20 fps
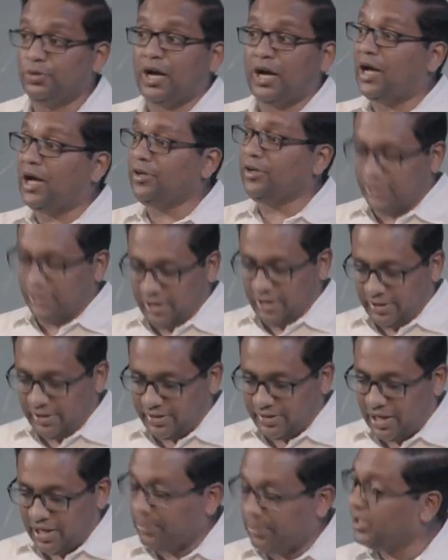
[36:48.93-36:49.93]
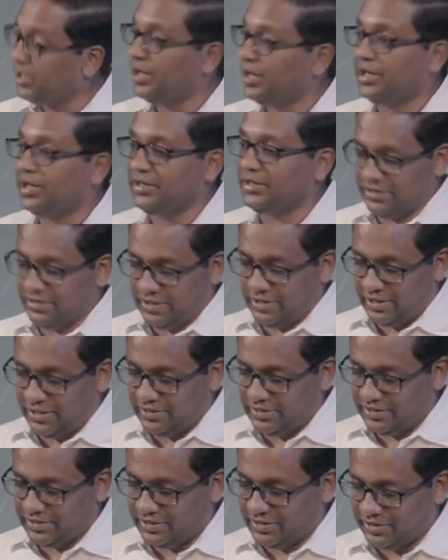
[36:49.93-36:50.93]
When you're tempted to sin, when
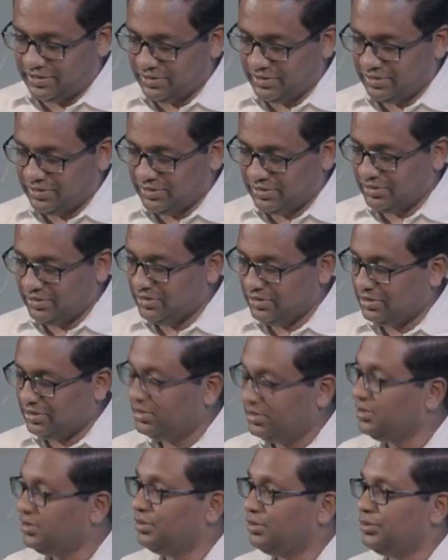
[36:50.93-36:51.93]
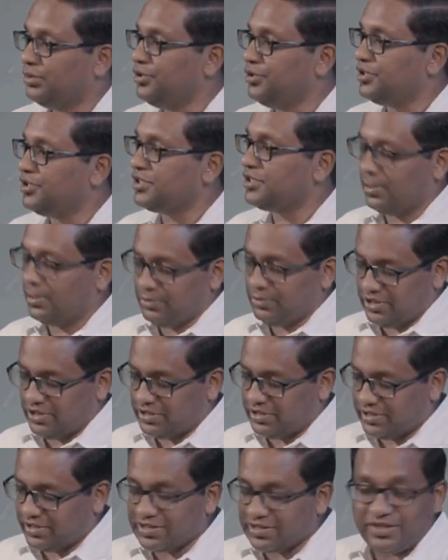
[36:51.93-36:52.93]
you're tempted to give up,
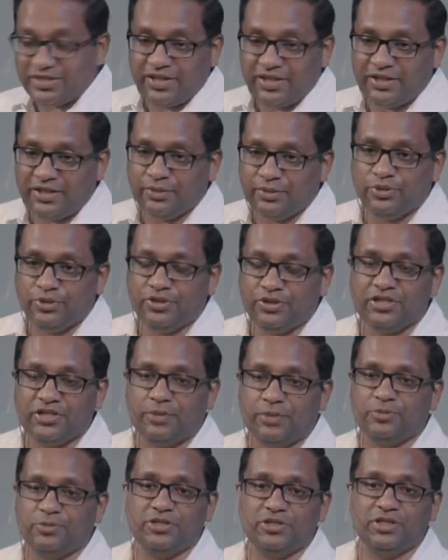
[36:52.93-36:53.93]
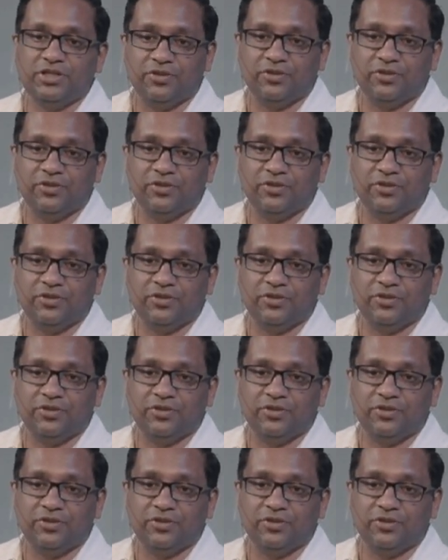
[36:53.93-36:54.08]
remember the goodness of God.